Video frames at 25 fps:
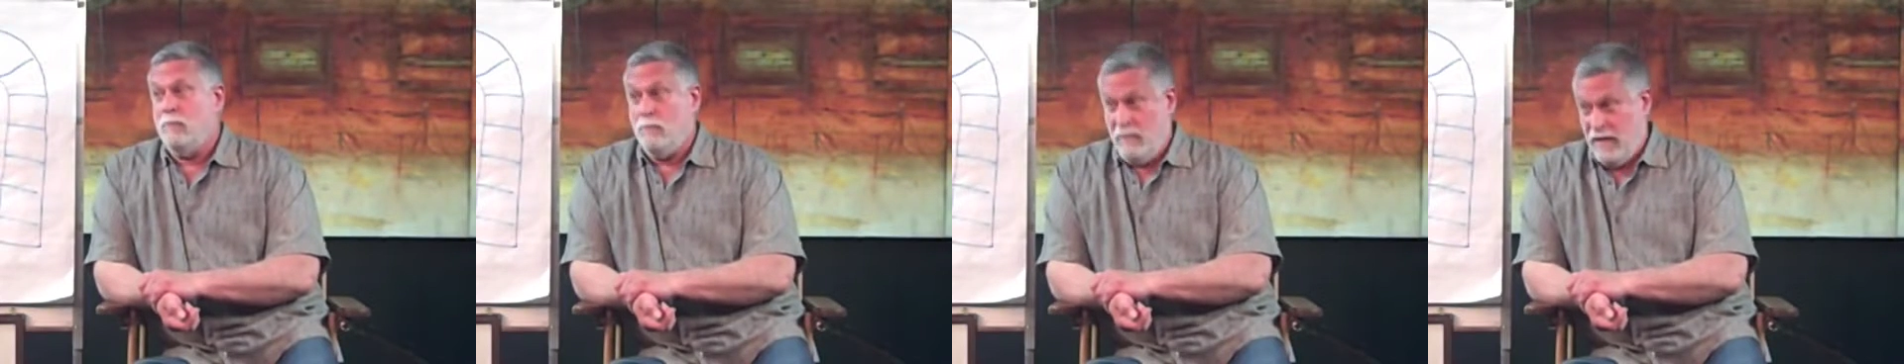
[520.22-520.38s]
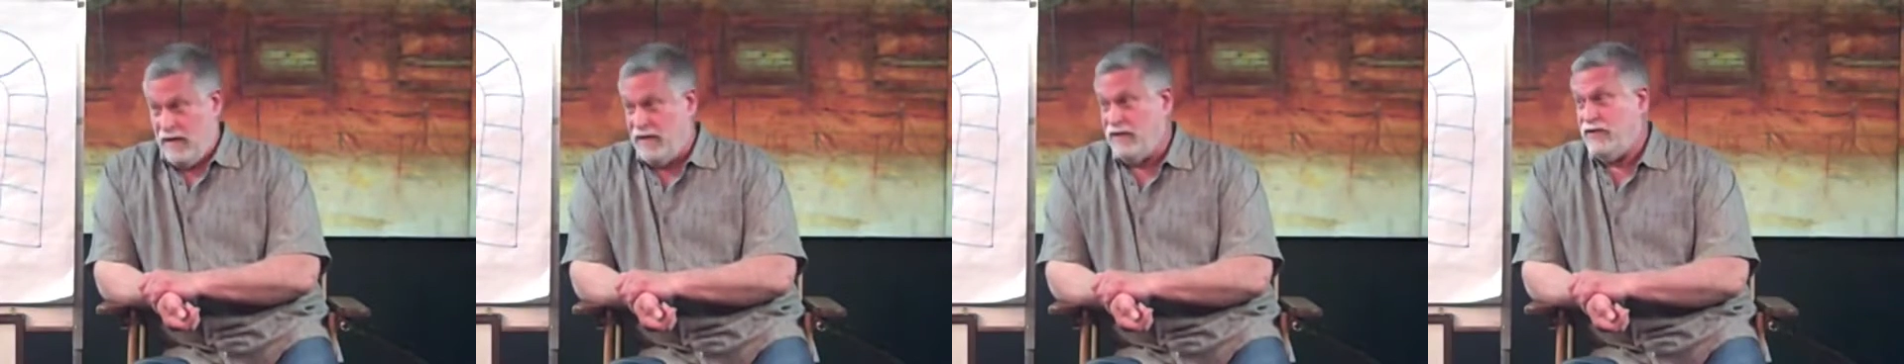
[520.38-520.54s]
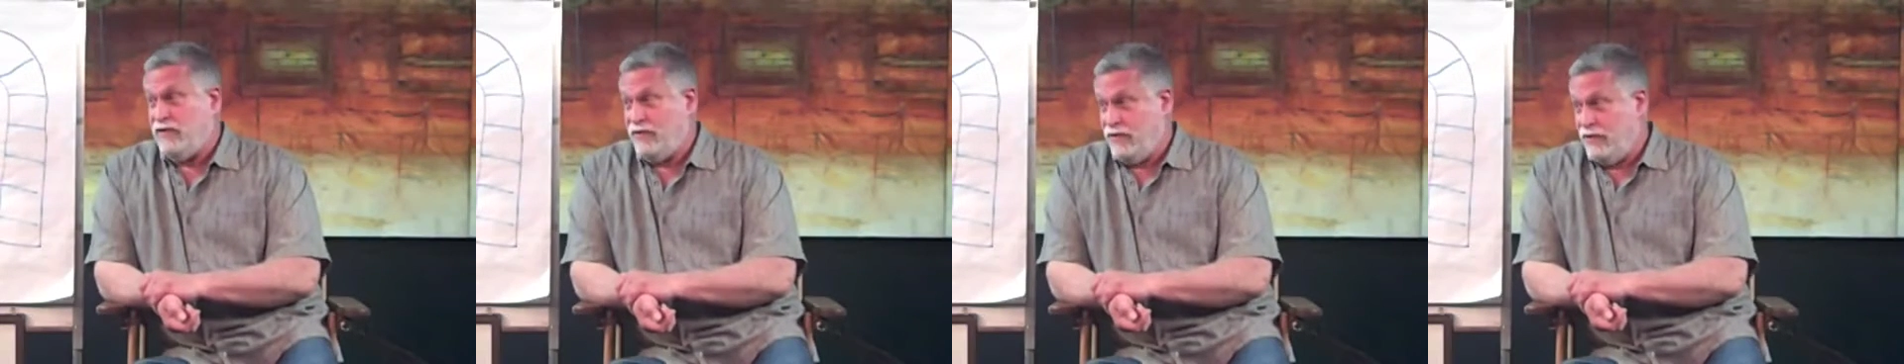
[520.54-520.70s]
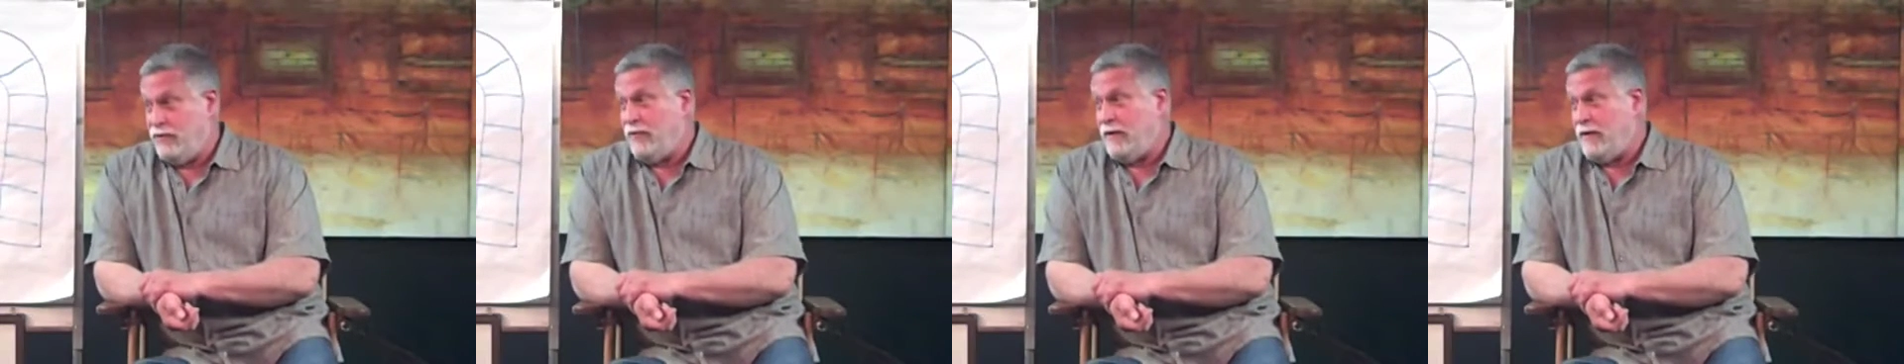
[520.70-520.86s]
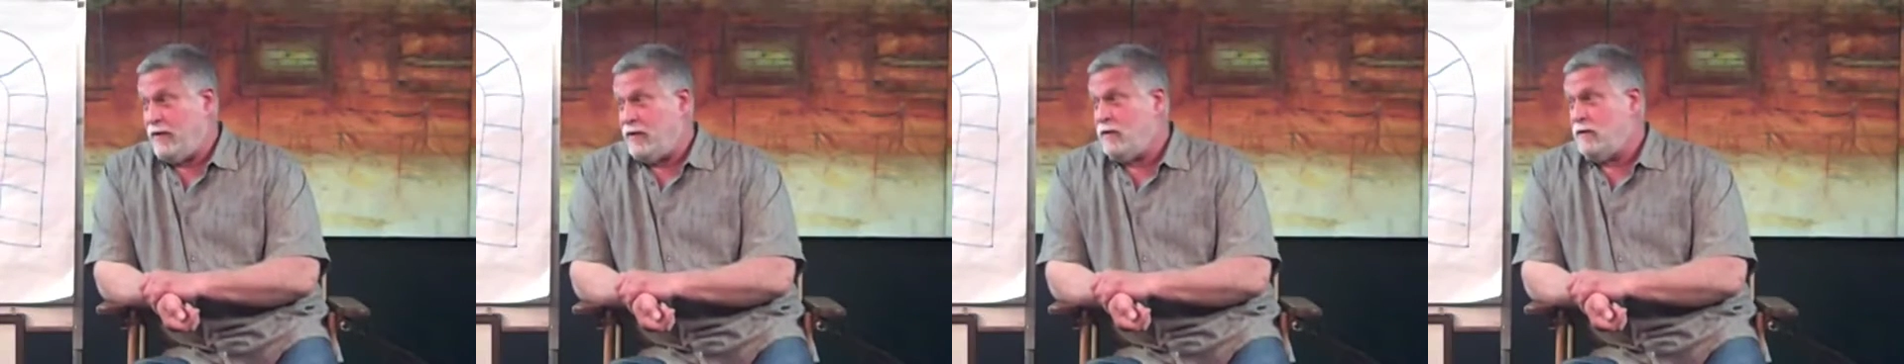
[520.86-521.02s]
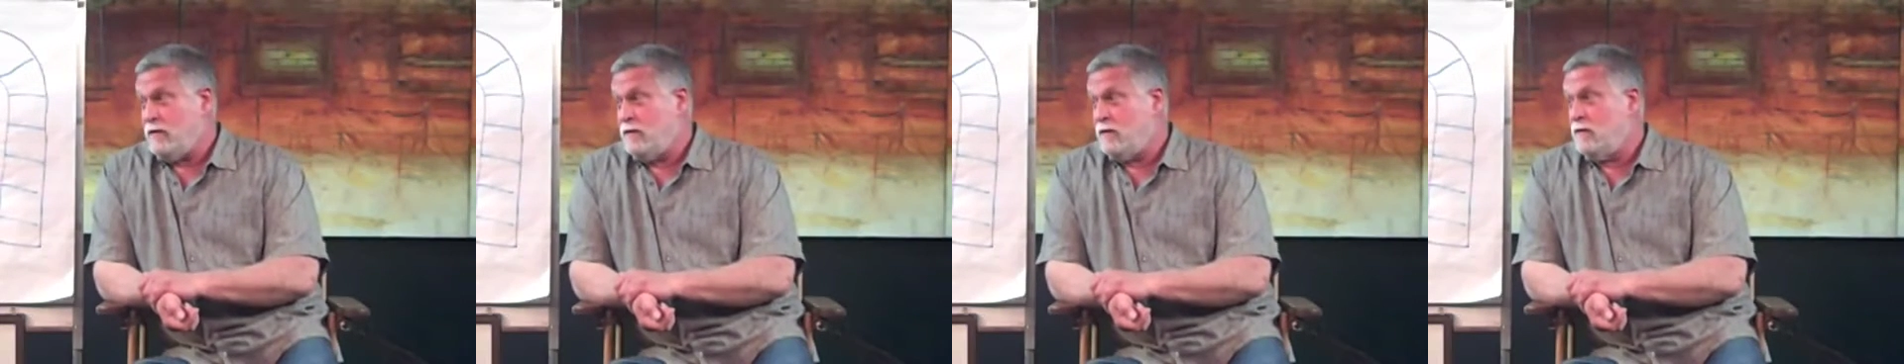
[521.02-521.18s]
mean to do it.
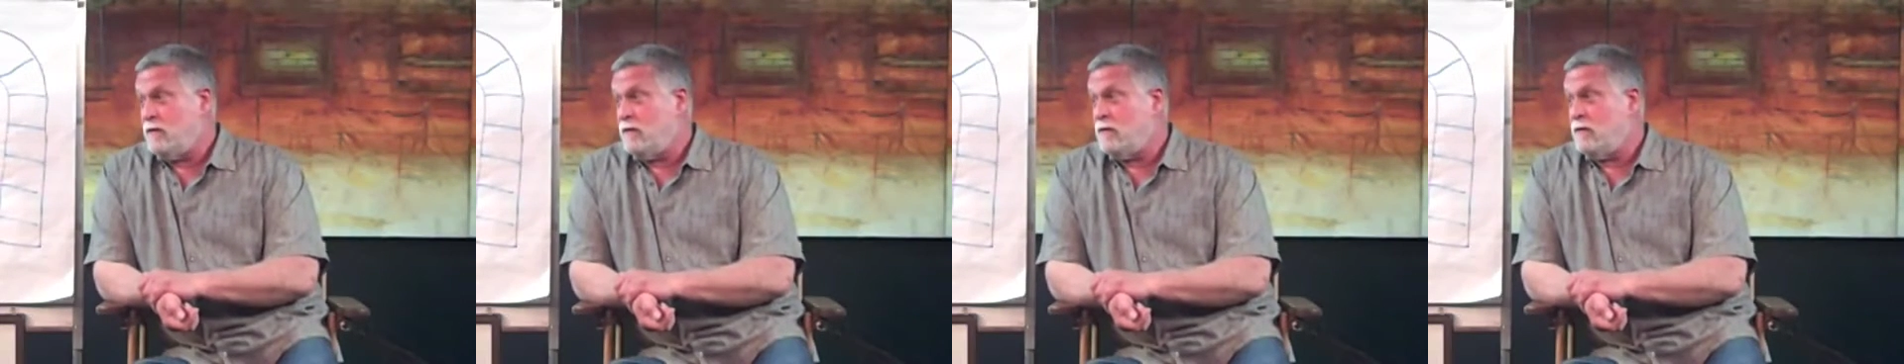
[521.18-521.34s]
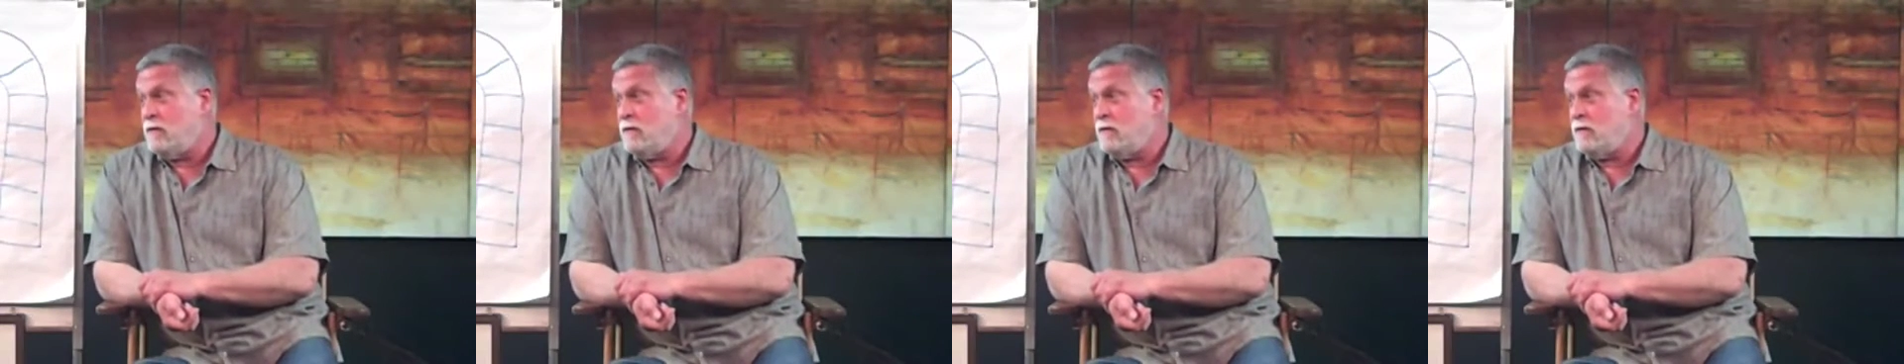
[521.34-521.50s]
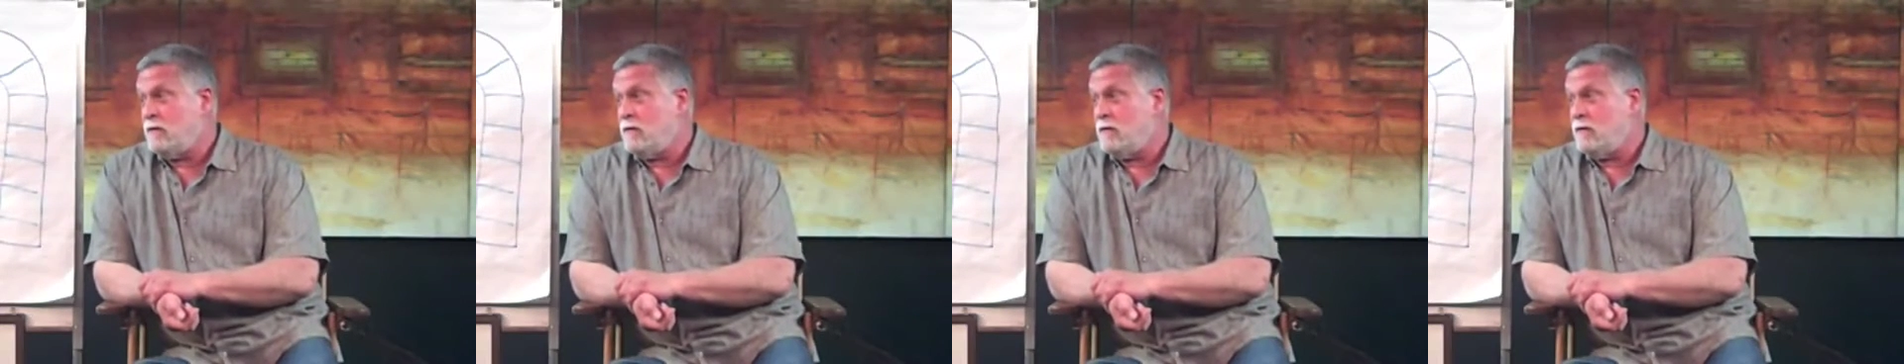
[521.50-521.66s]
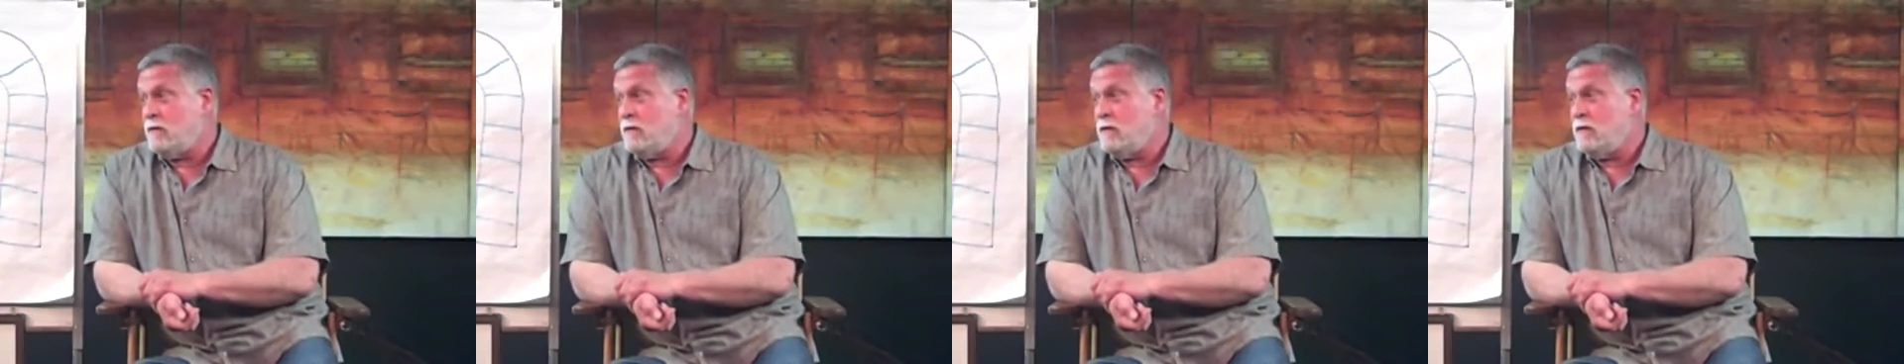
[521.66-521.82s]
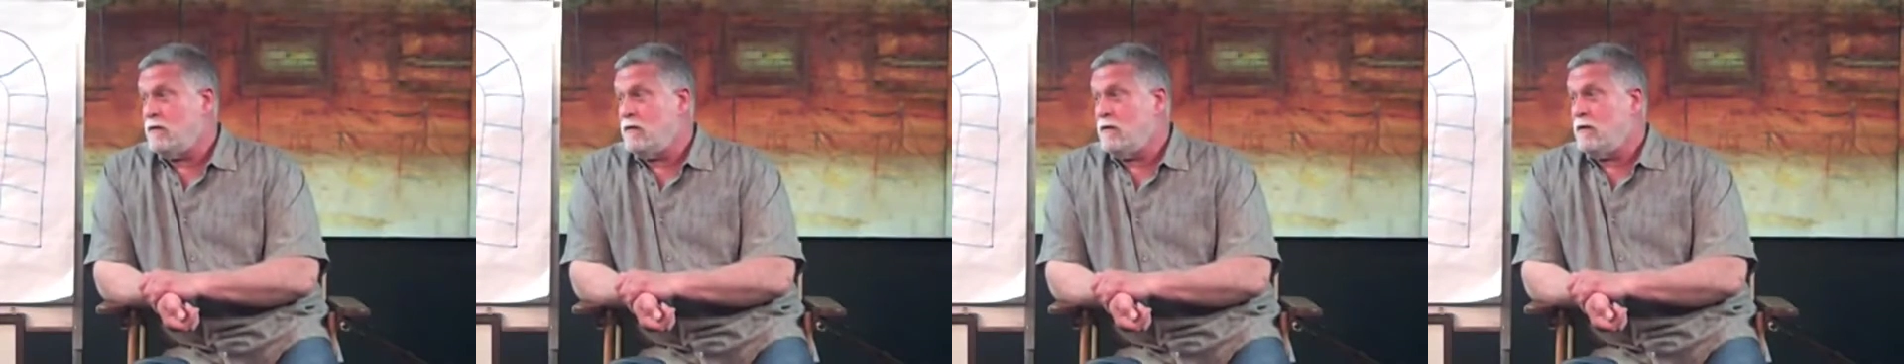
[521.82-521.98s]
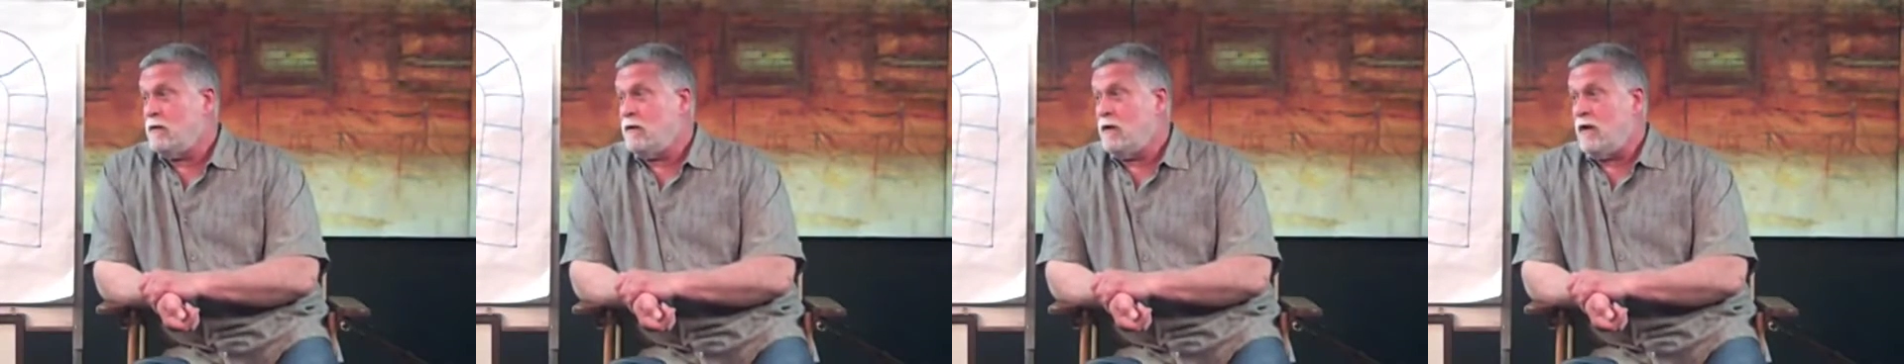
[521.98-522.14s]

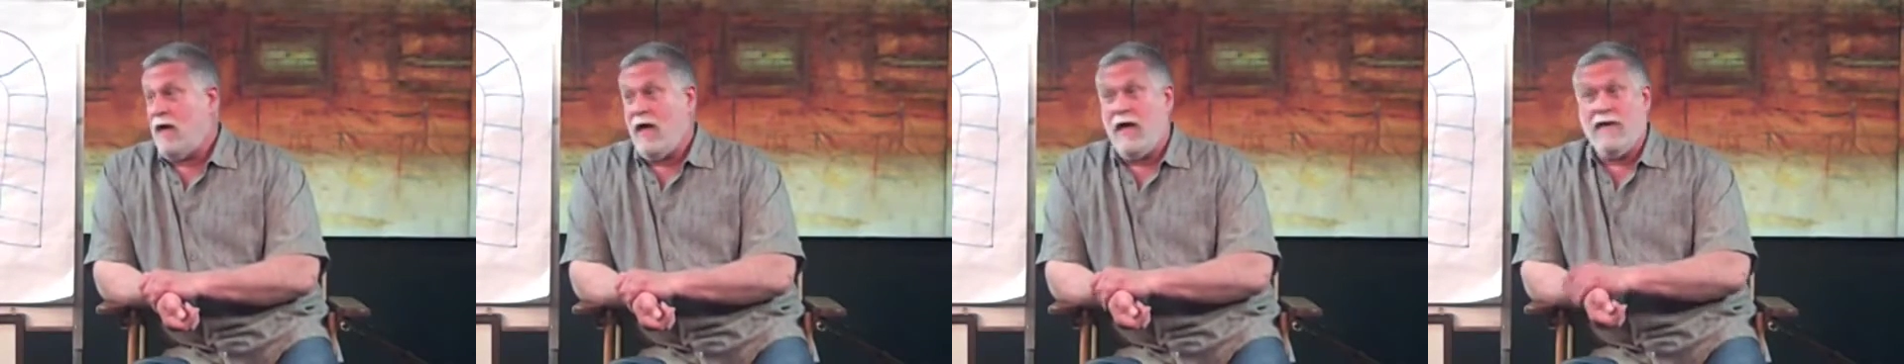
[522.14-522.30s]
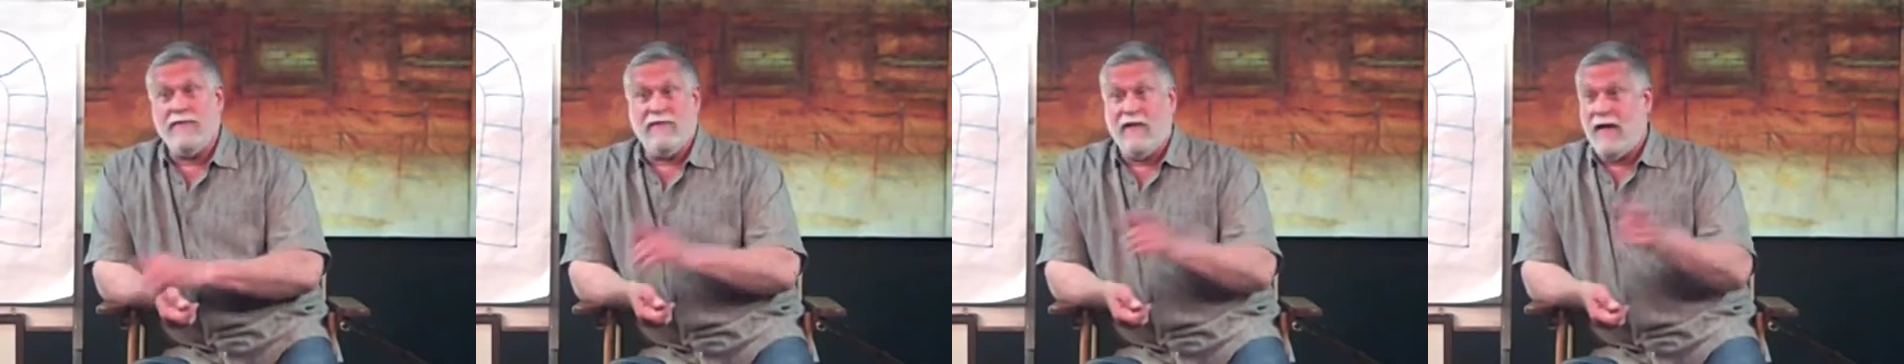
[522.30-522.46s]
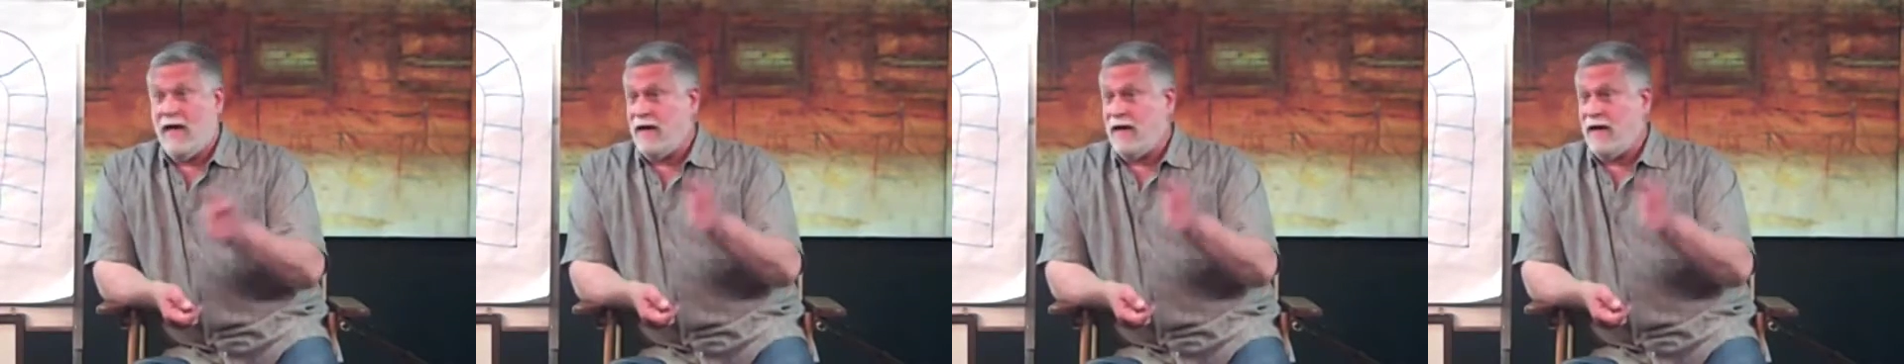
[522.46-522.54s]
And